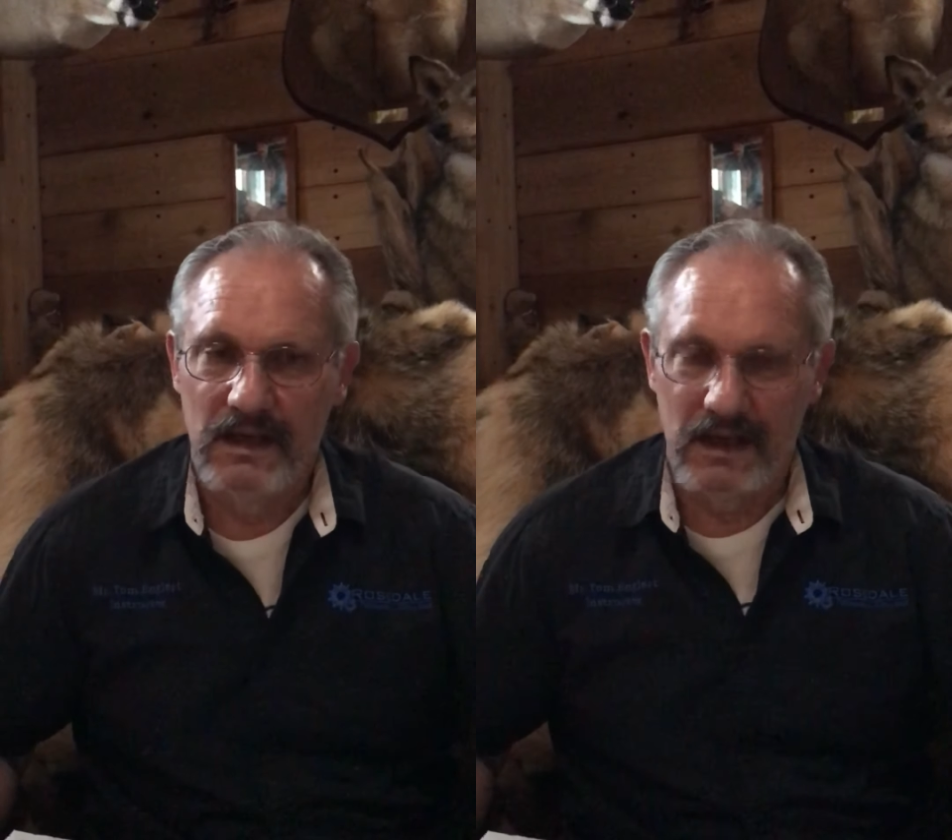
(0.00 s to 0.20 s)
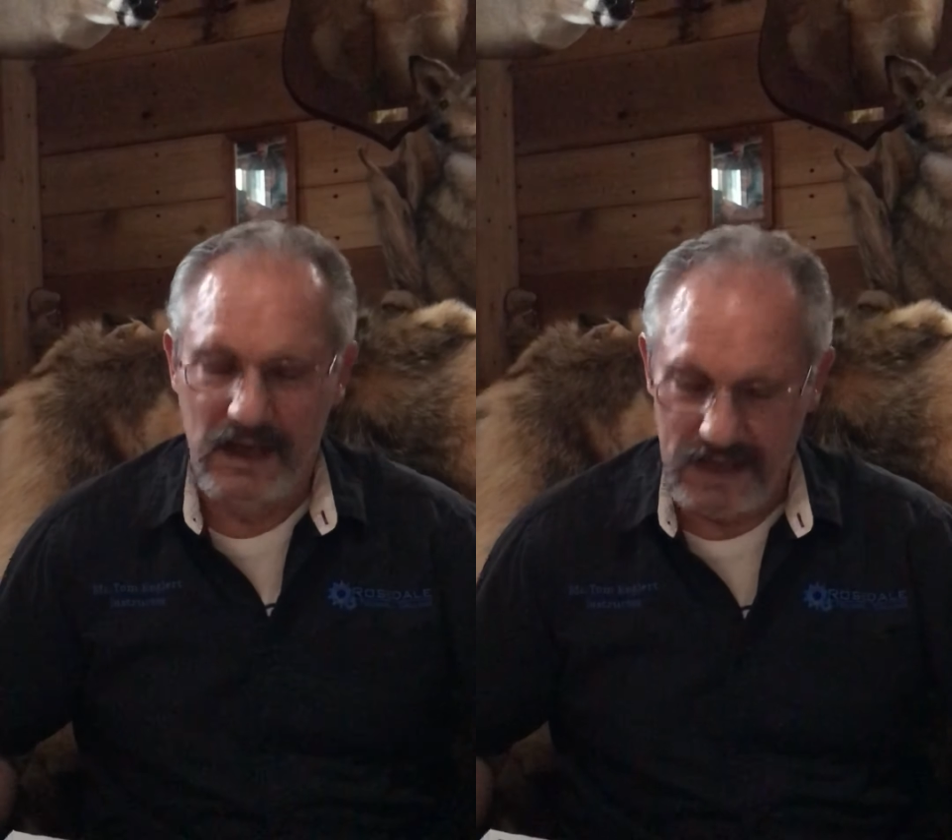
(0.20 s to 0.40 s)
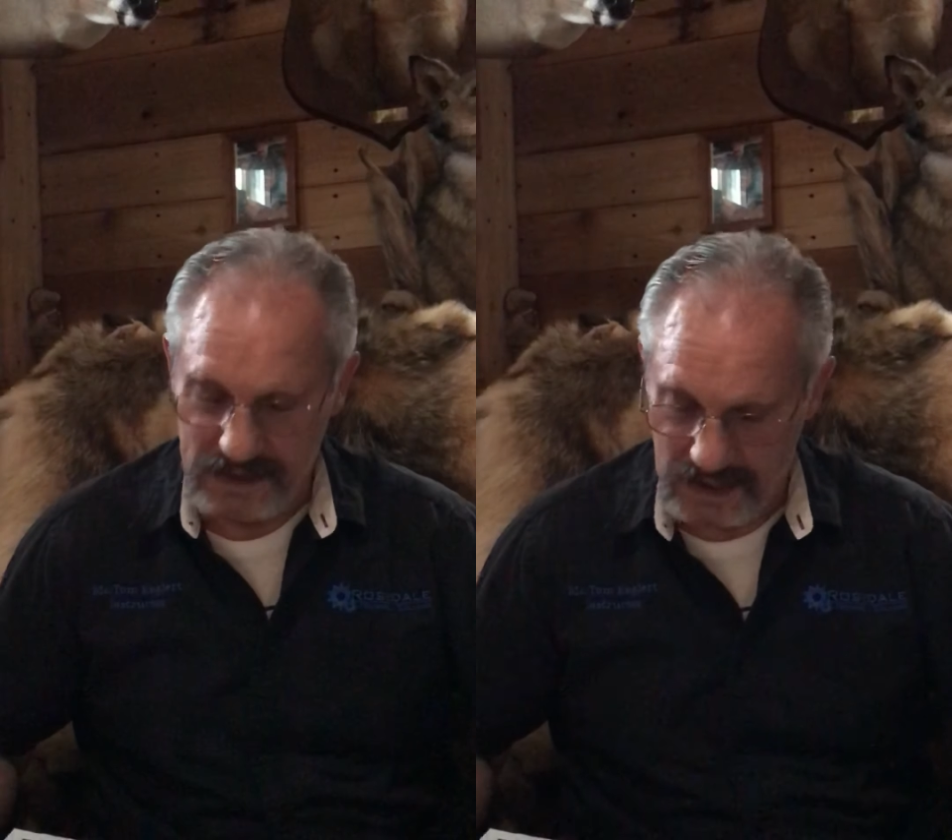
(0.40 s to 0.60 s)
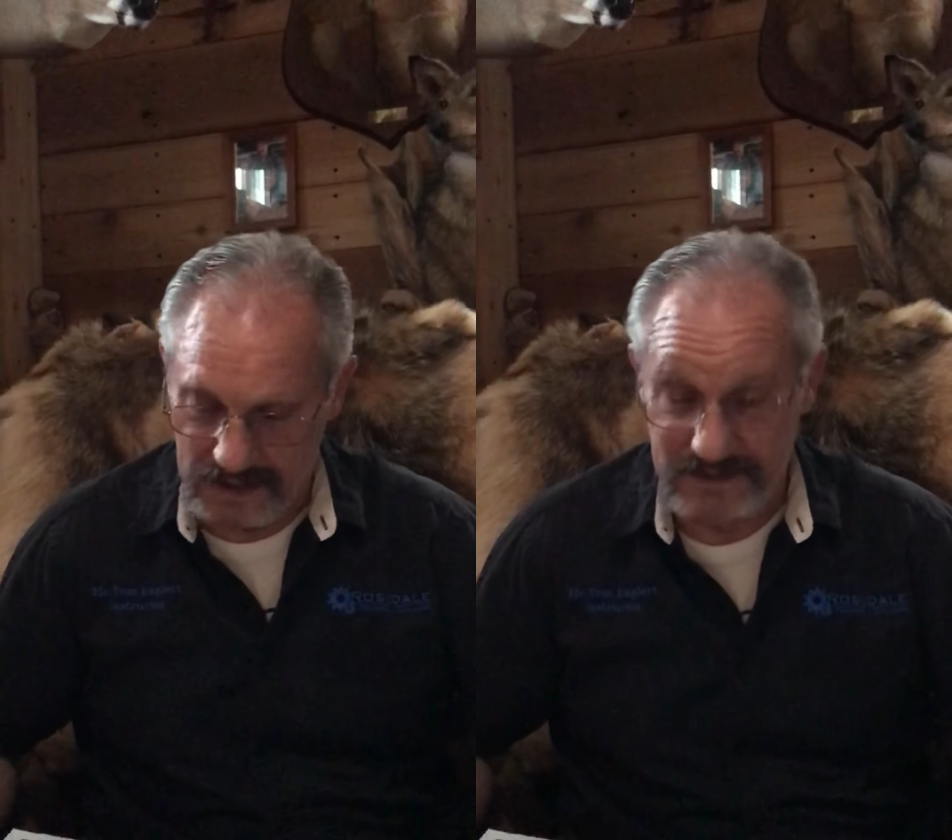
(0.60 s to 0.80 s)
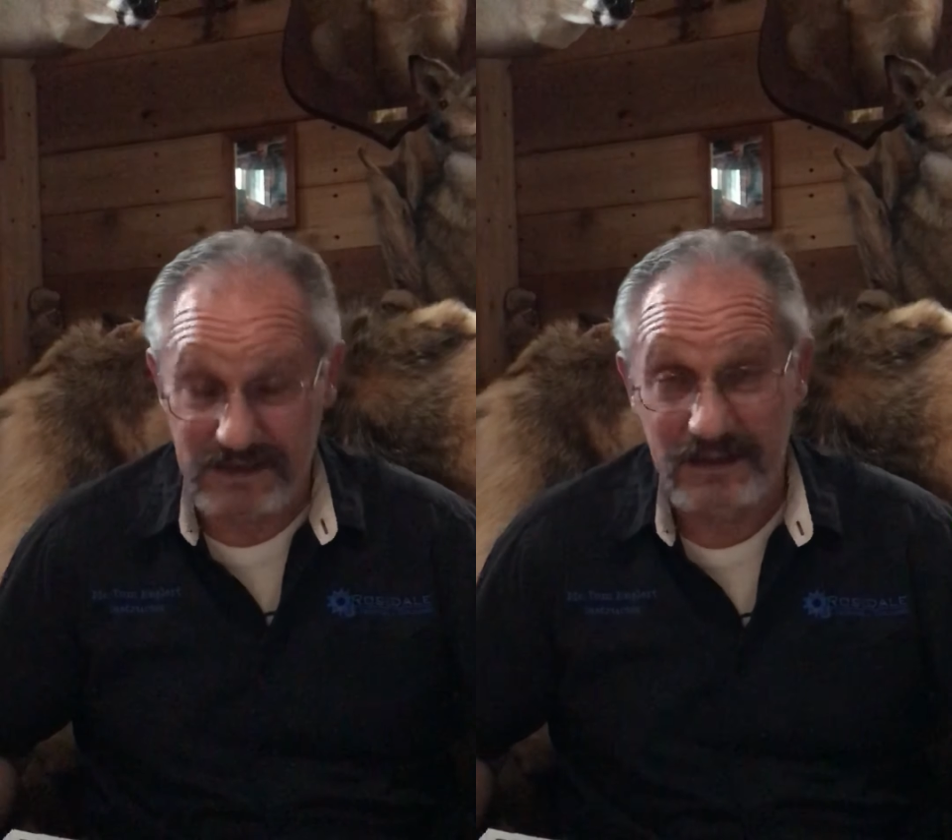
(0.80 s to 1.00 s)
Hi
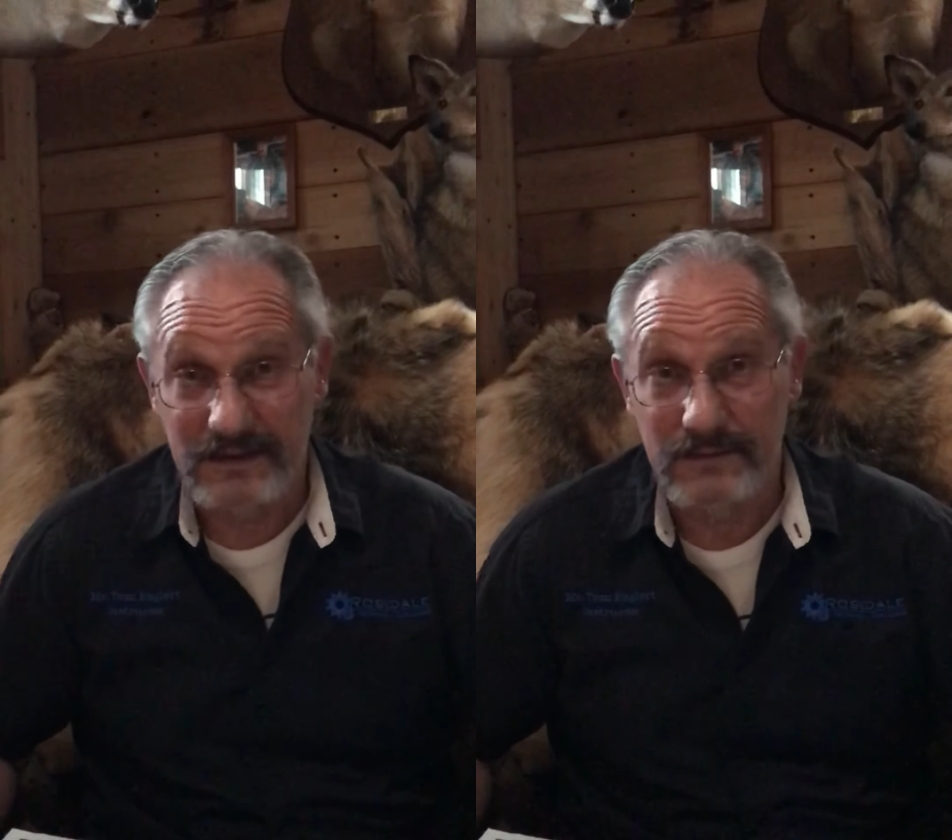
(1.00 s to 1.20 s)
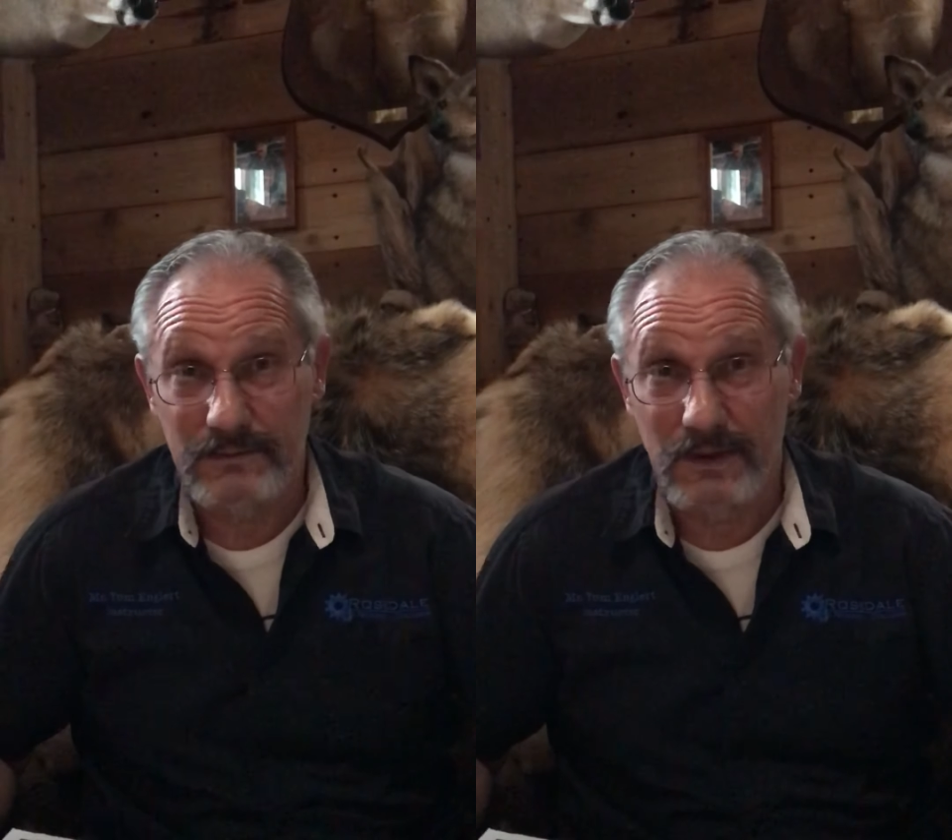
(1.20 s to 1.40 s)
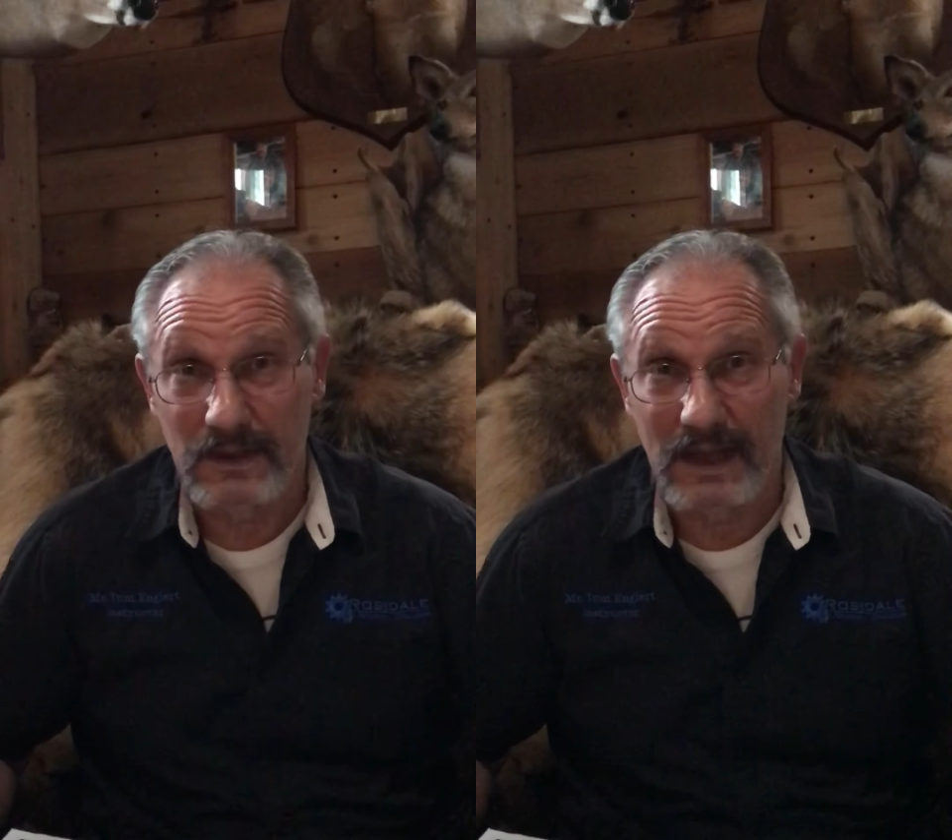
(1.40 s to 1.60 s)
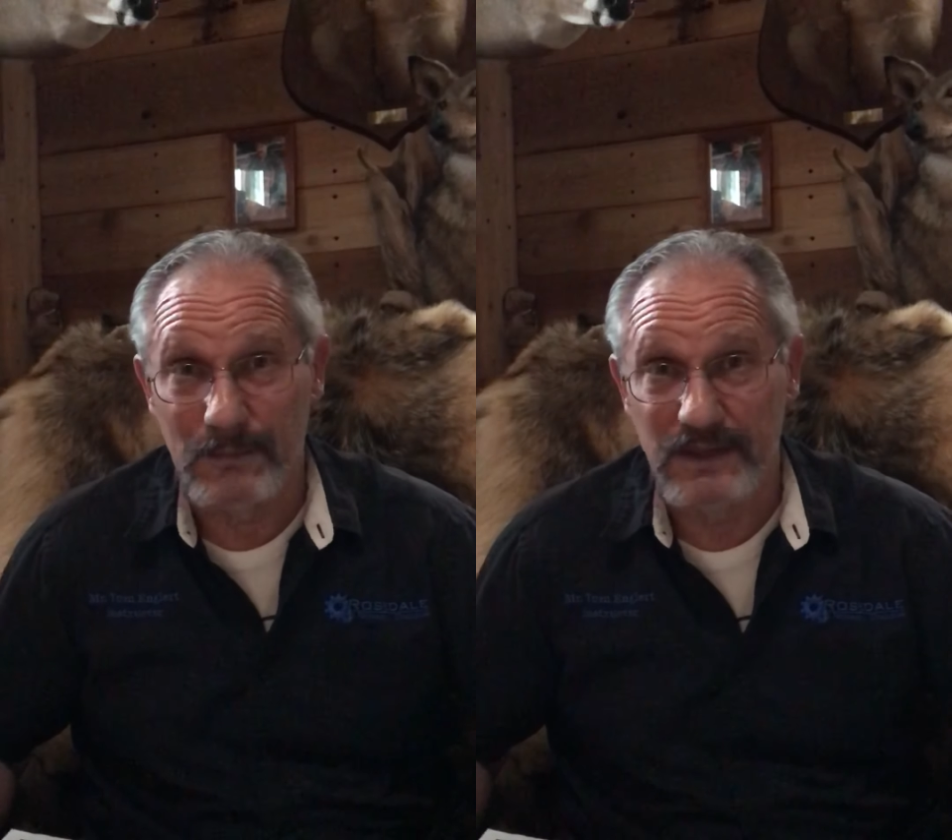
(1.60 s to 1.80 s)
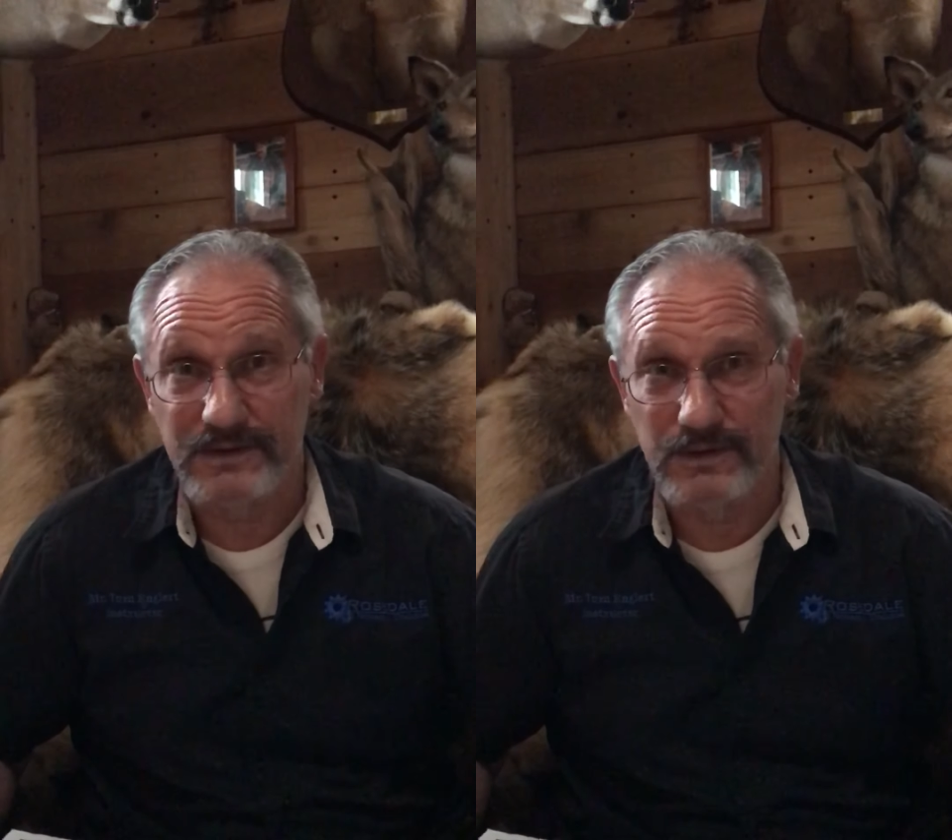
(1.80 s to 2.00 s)
guys. Well, I
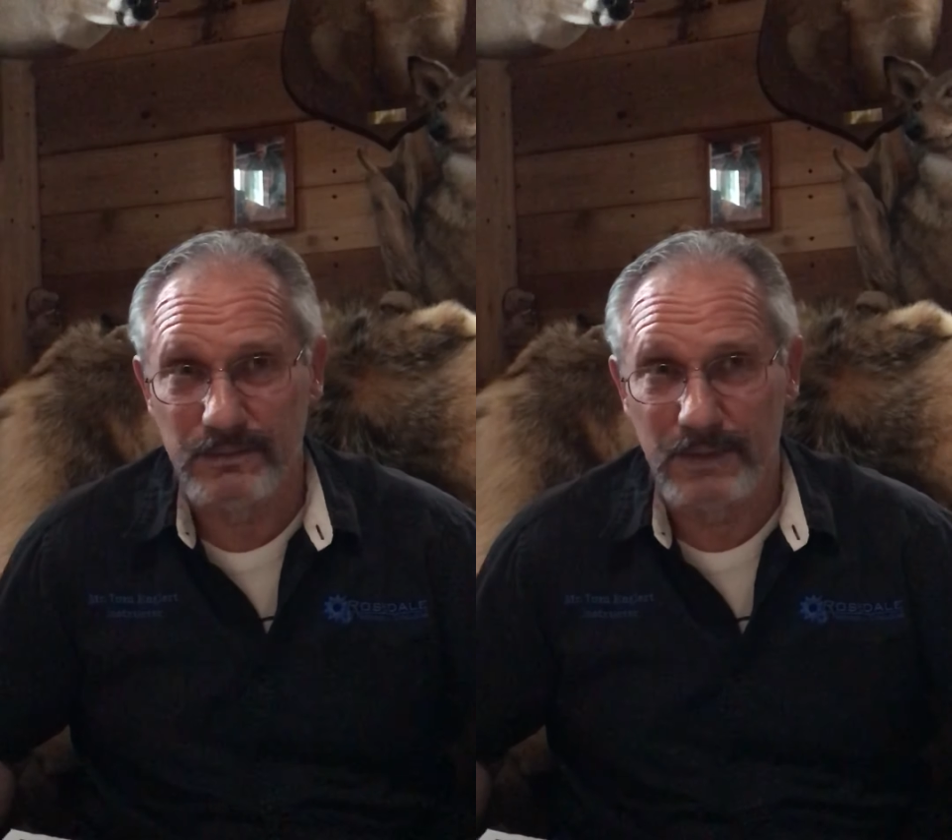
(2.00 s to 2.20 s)
miss you,